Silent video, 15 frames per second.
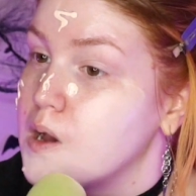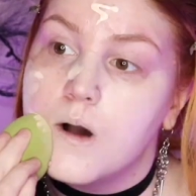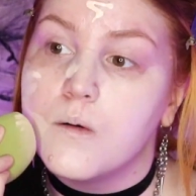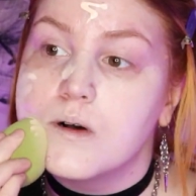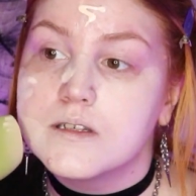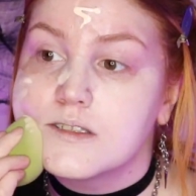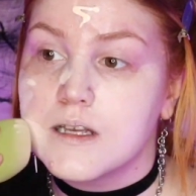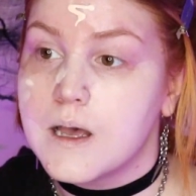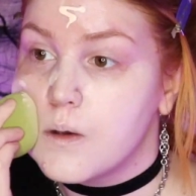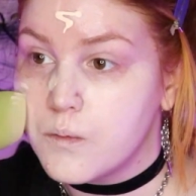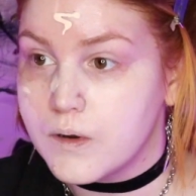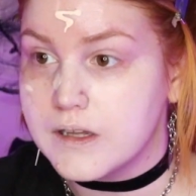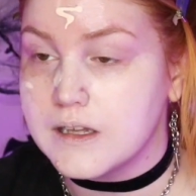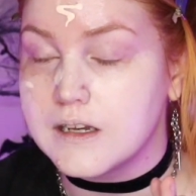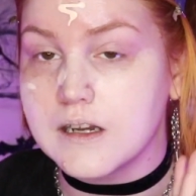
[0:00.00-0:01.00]
I will say
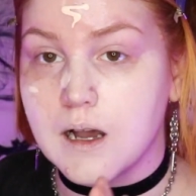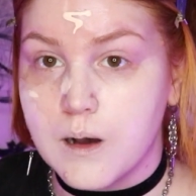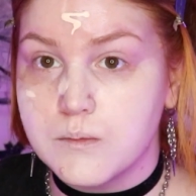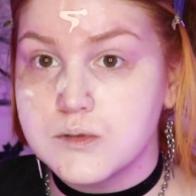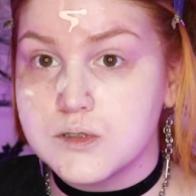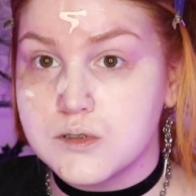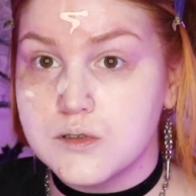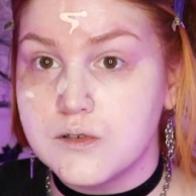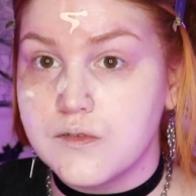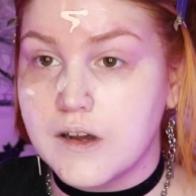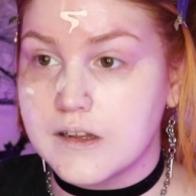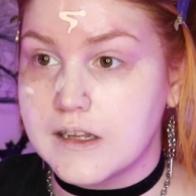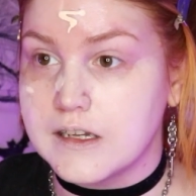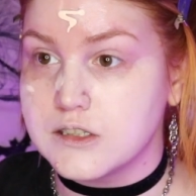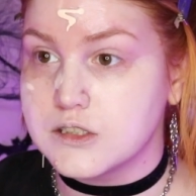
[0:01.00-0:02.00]
when it comes to
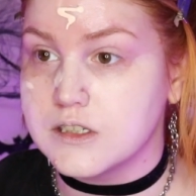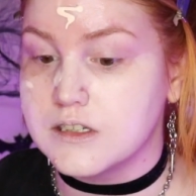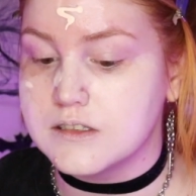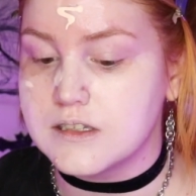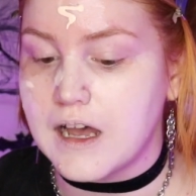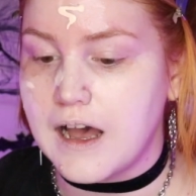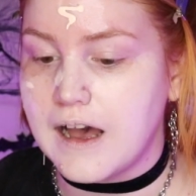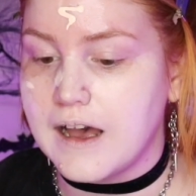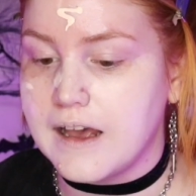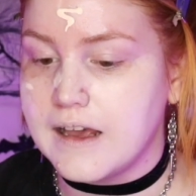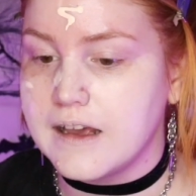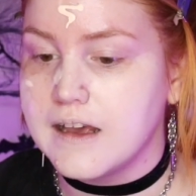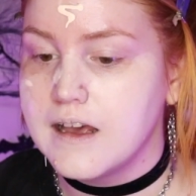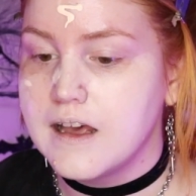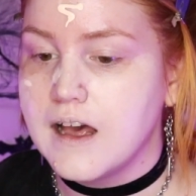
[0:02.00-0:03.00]
foundations,
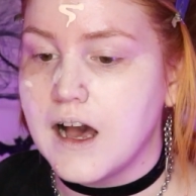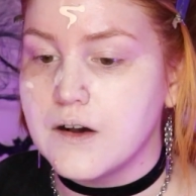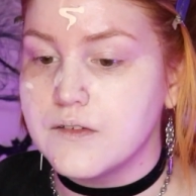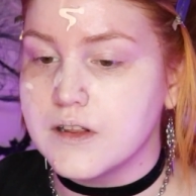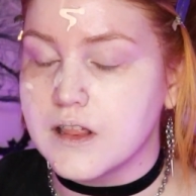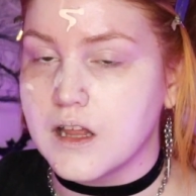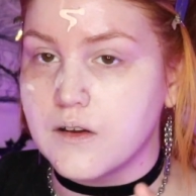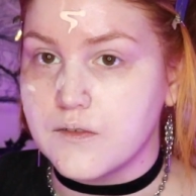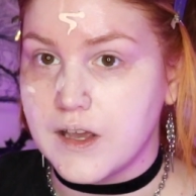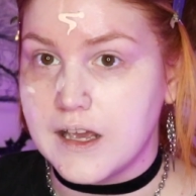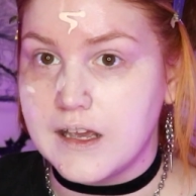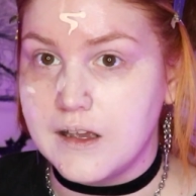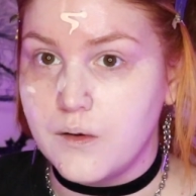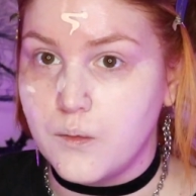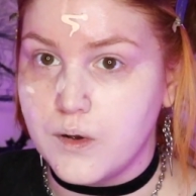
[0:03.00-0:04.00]
I have a
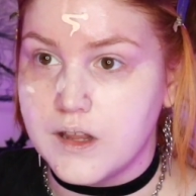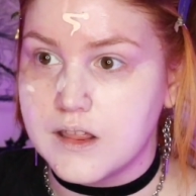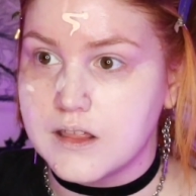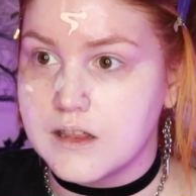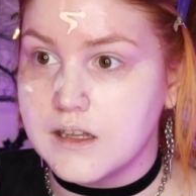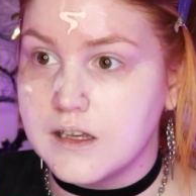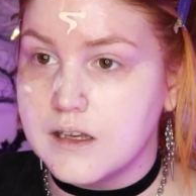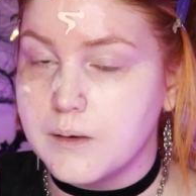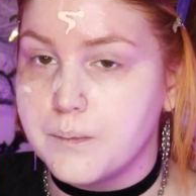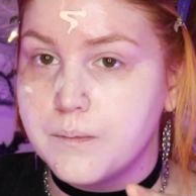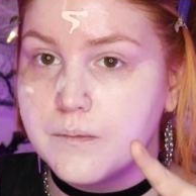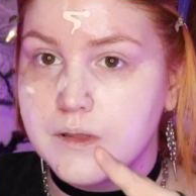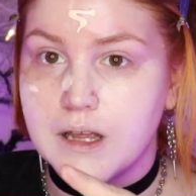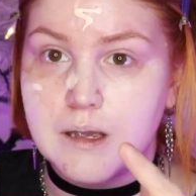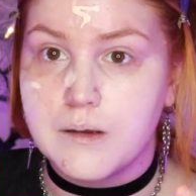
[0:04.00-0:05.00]
love-hate with the
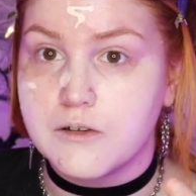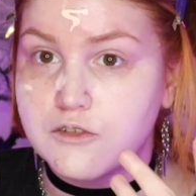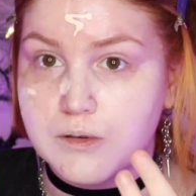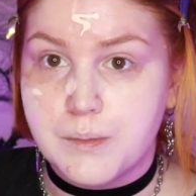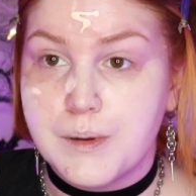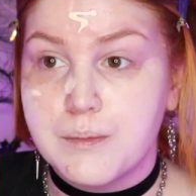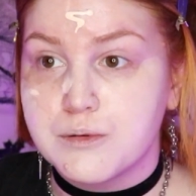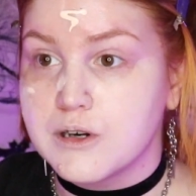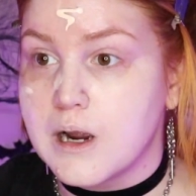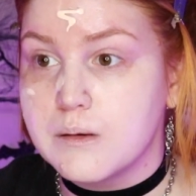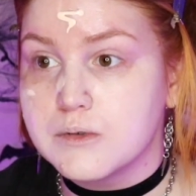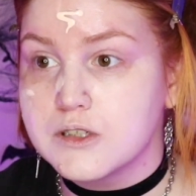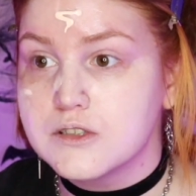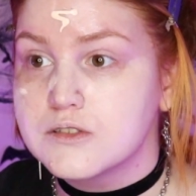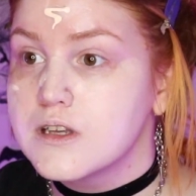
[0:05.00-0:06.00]
like grippy
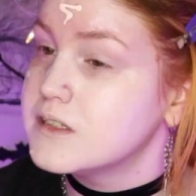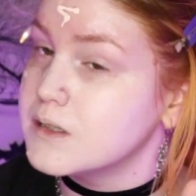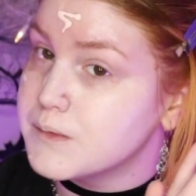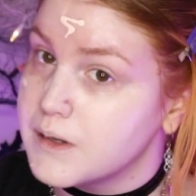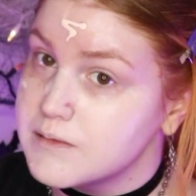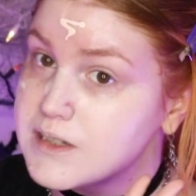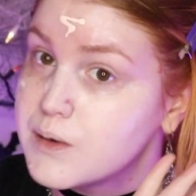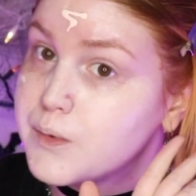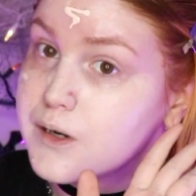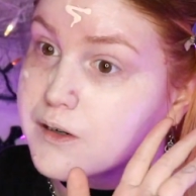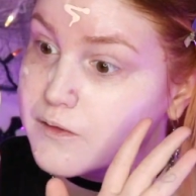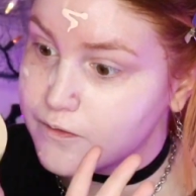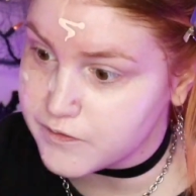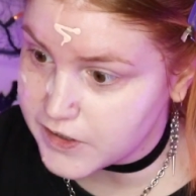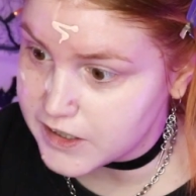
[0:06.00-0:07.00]
primers. Sometimes they work
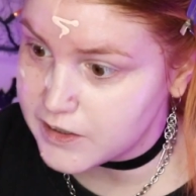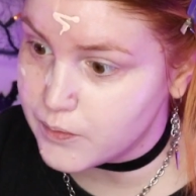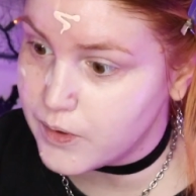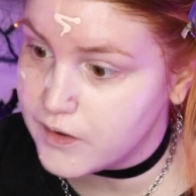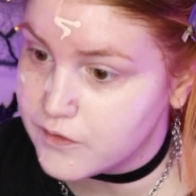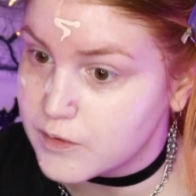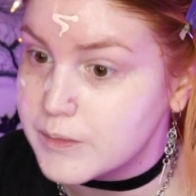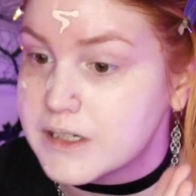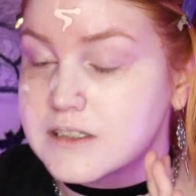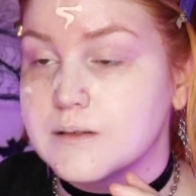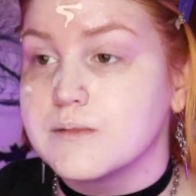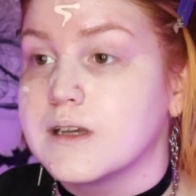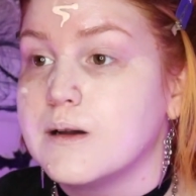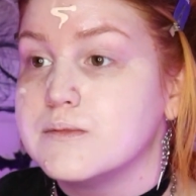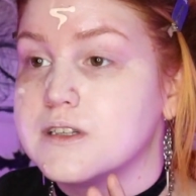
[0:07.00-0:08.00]
very well for me,
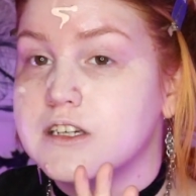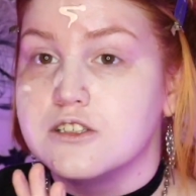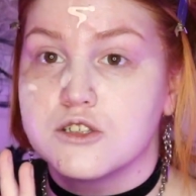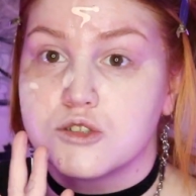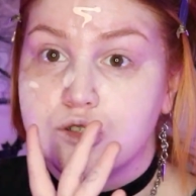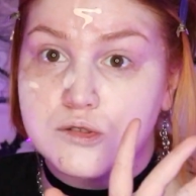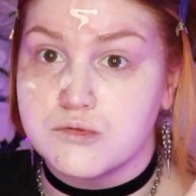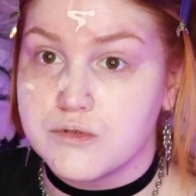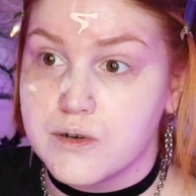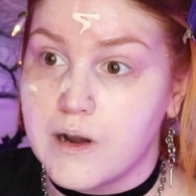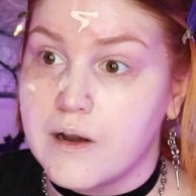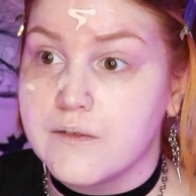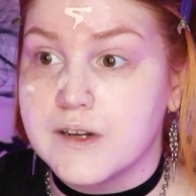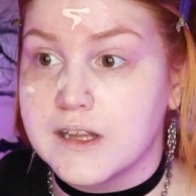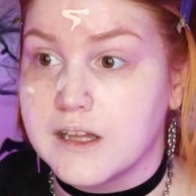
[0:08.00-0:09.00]
sometimes they just screw
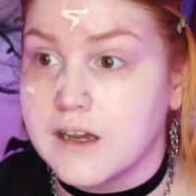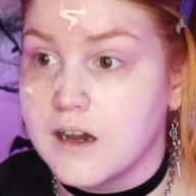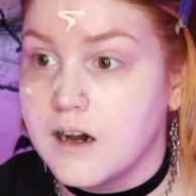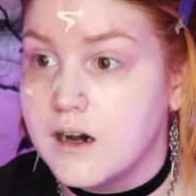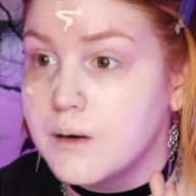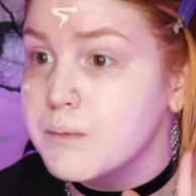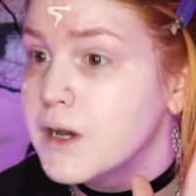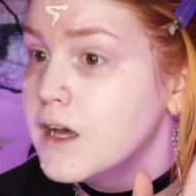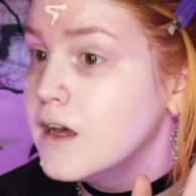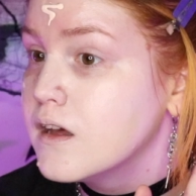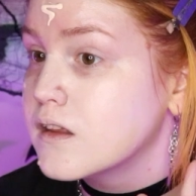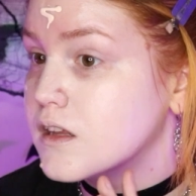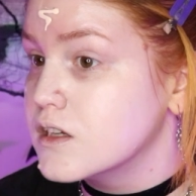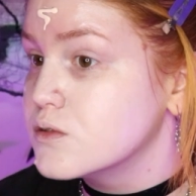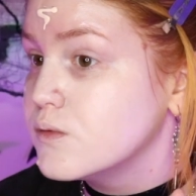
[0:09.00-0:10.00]
everything up.
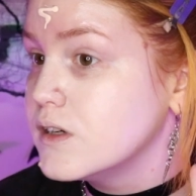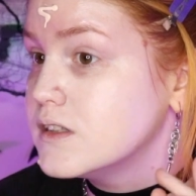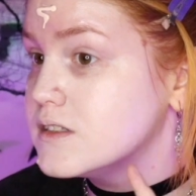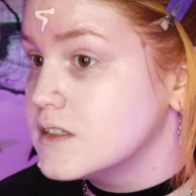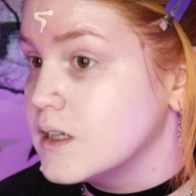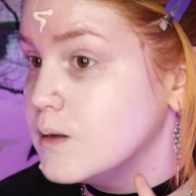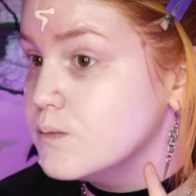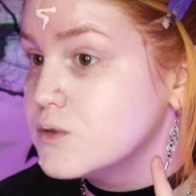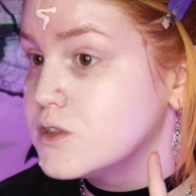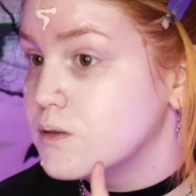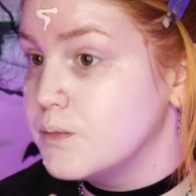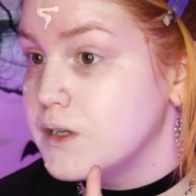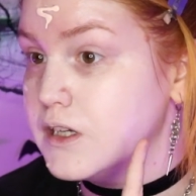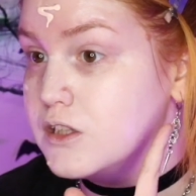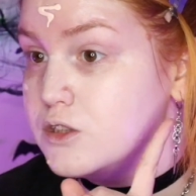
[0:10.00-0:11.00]
This one seems to
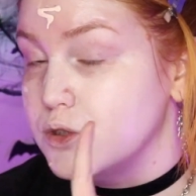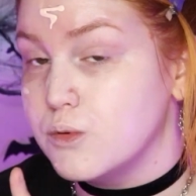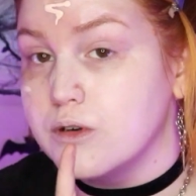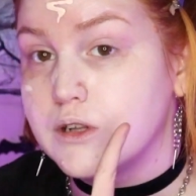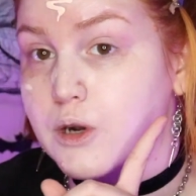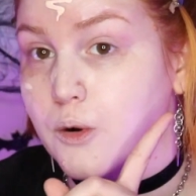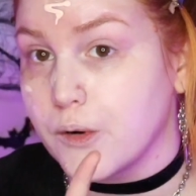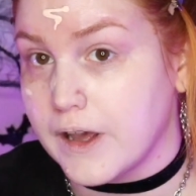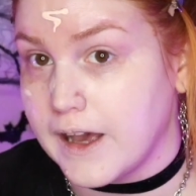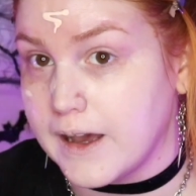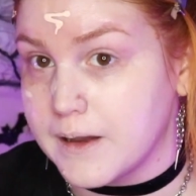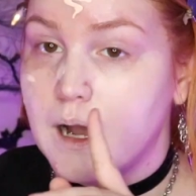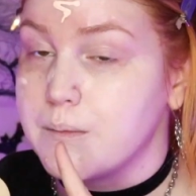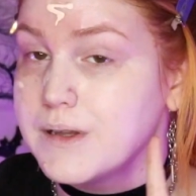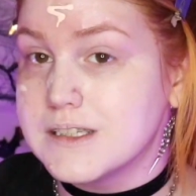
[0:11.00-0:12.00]
be doing
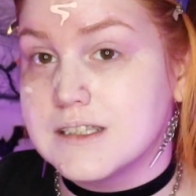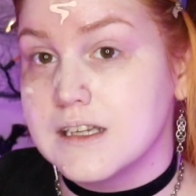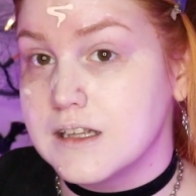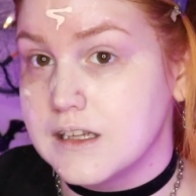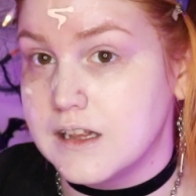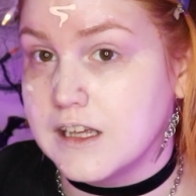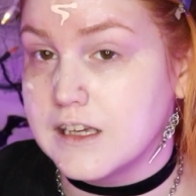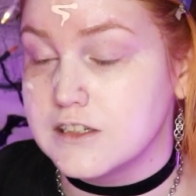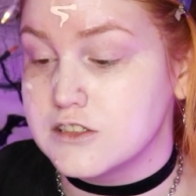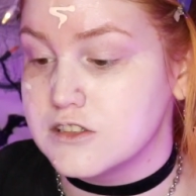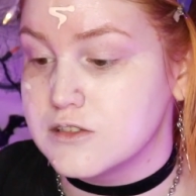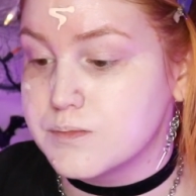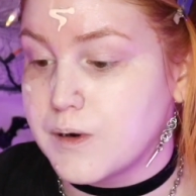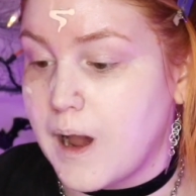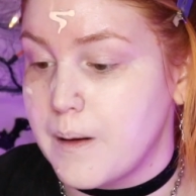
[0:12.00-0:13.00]
okay. I'm not seeing any
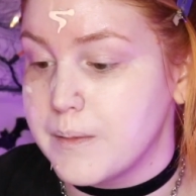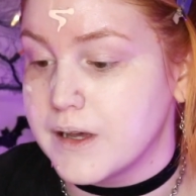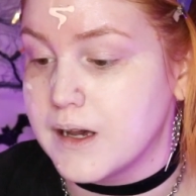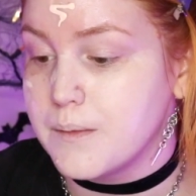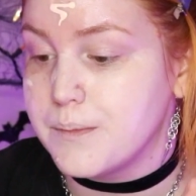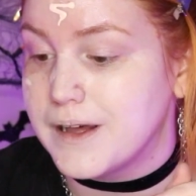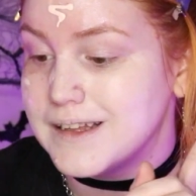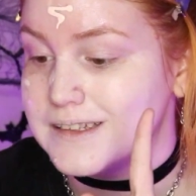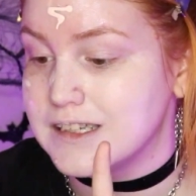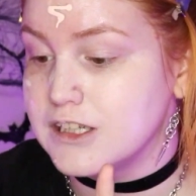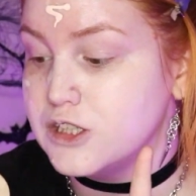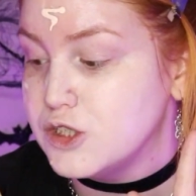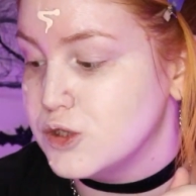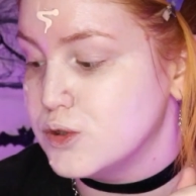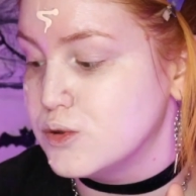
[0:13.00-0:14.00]
issues popping up, but I
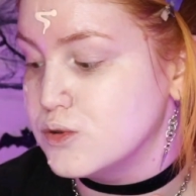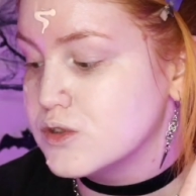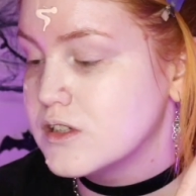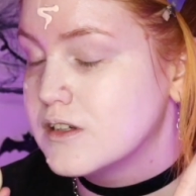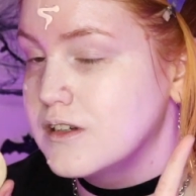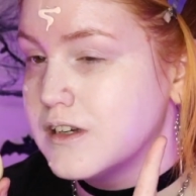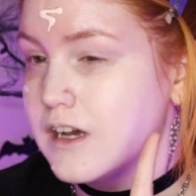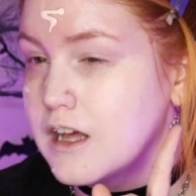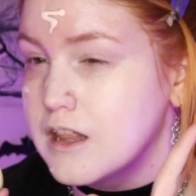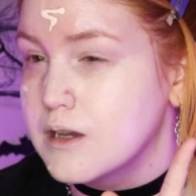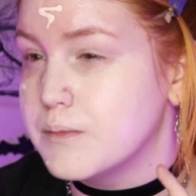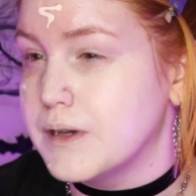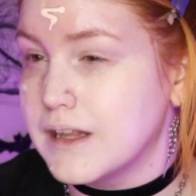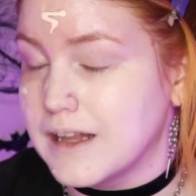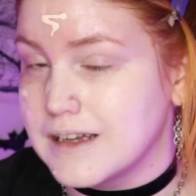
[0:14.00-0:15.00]
did use a little
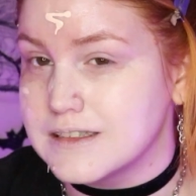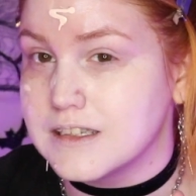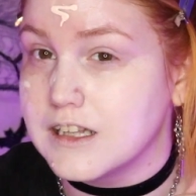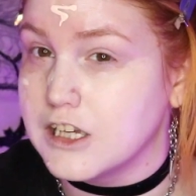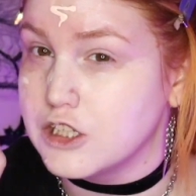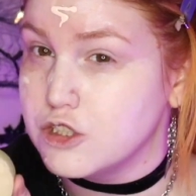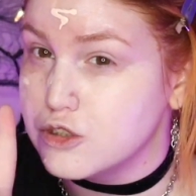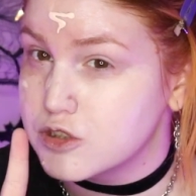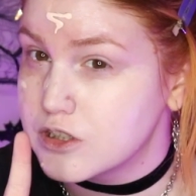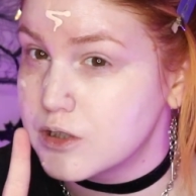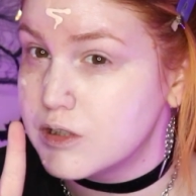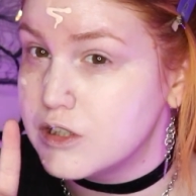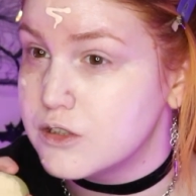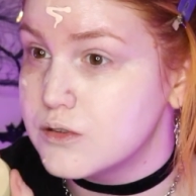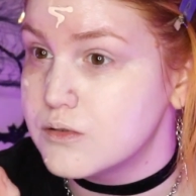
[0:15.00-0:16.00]
bit less than I
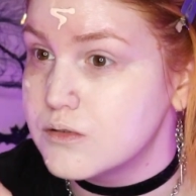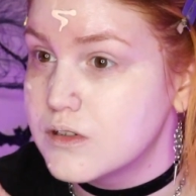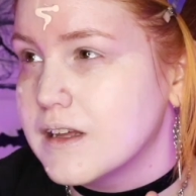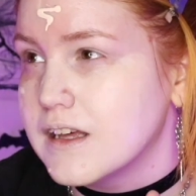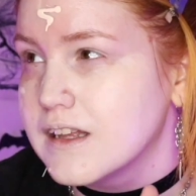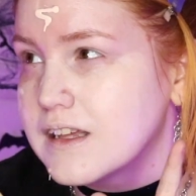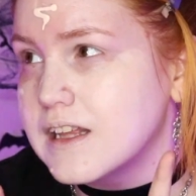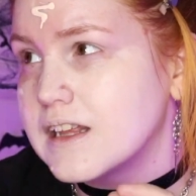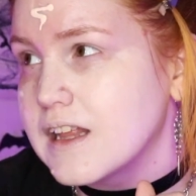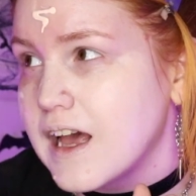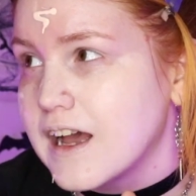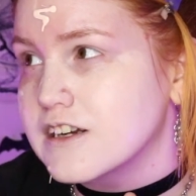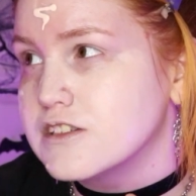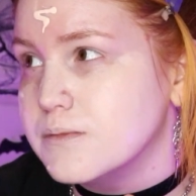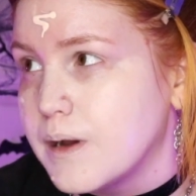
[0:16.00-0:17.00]
usually do. And I think that
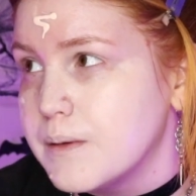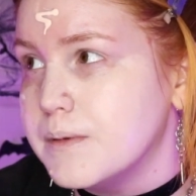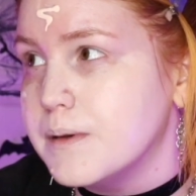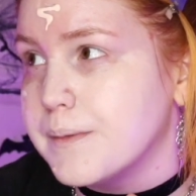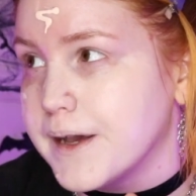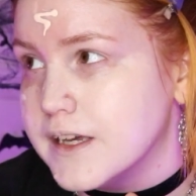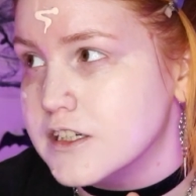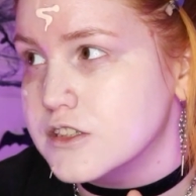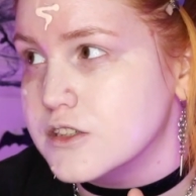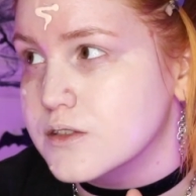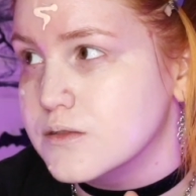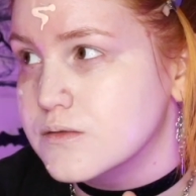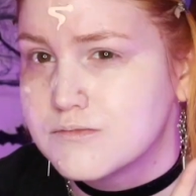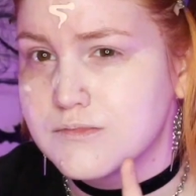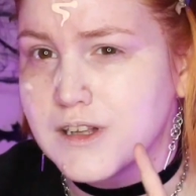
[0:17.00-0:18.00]
actually might be my issue.